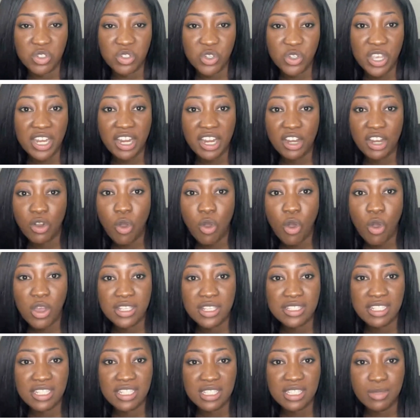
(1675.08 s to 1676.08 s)
training
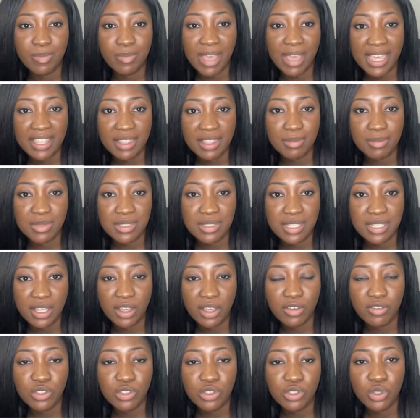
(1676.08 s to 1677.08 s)
courses by
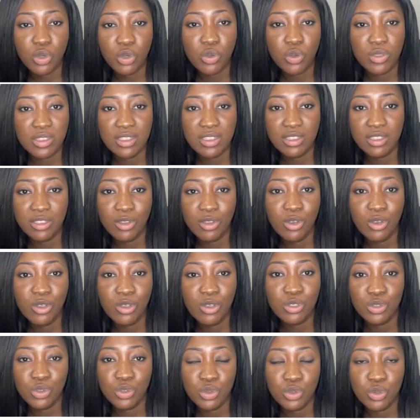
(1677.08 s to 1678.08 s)
themselves. So
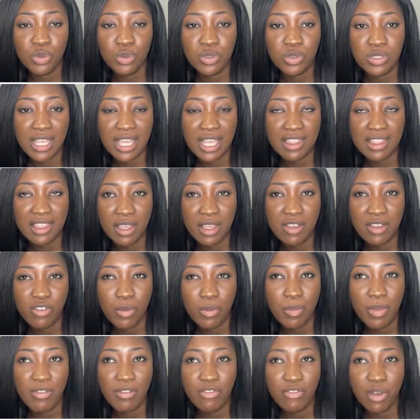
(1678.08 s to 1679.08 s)
those tools are there.
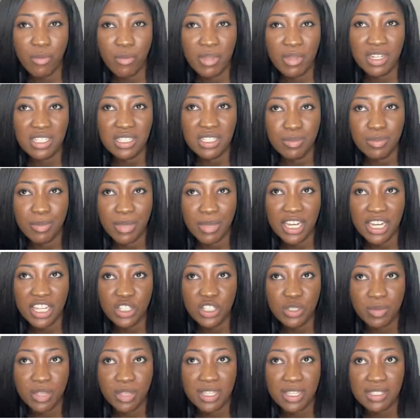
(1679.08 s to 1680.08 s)
For performance
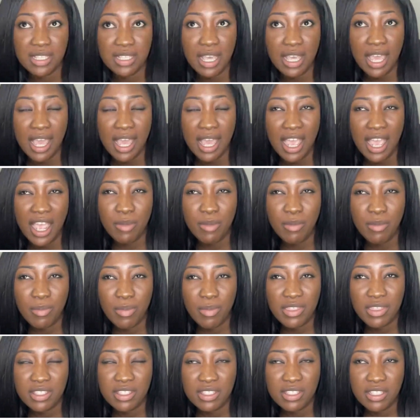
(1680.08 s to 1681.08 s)
management, I
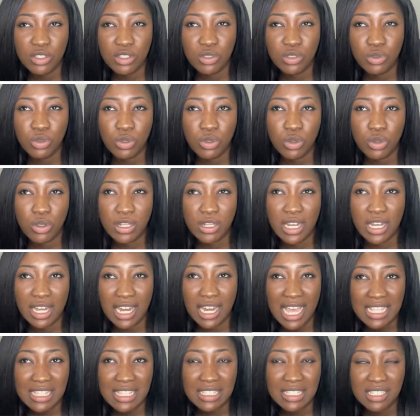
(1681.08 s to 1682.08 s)
remember there's a tool
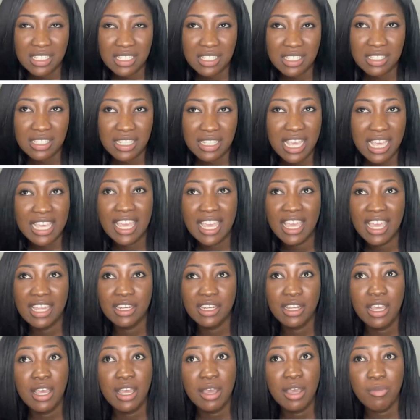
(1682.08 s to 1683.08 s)
called Lattice.
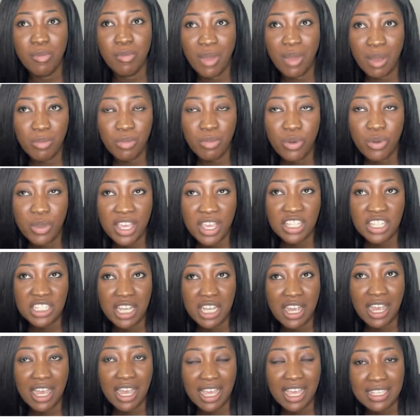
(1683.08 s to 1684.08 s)
Again, Bamboo
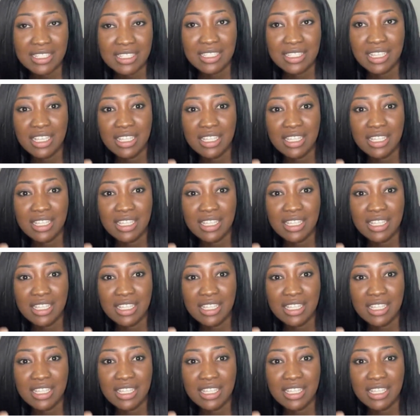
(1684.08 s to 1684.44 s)
HR has